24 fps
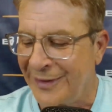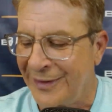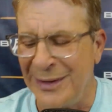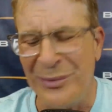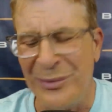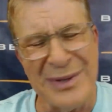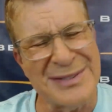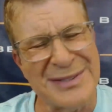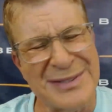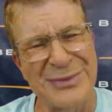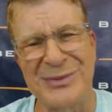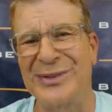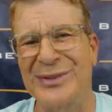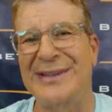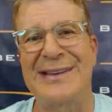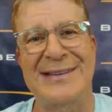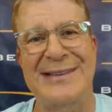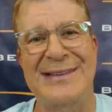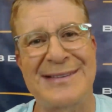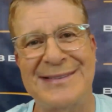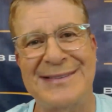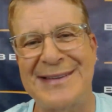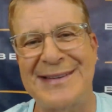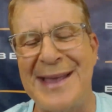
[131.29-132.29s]
wasn't really
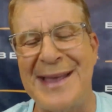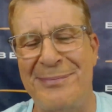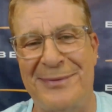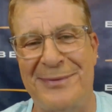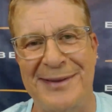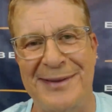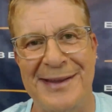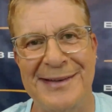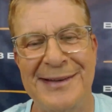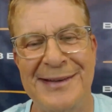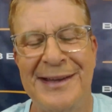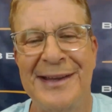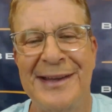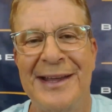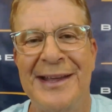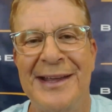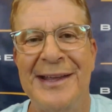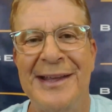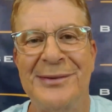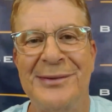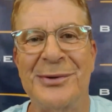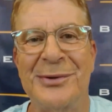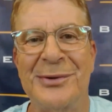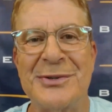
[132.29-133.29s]
accepted
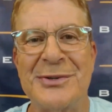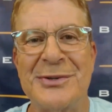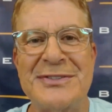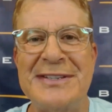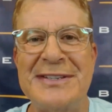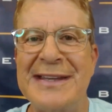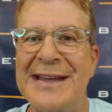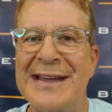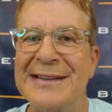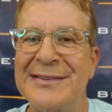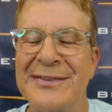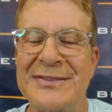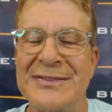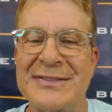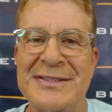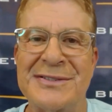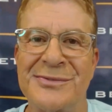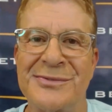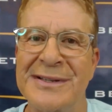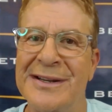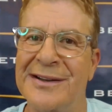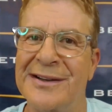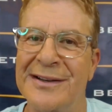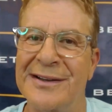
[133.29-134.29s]
towards the end of his
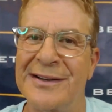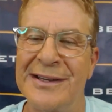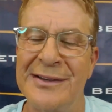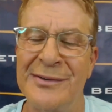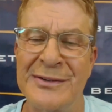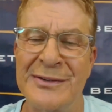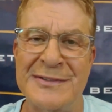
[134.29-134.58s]
career.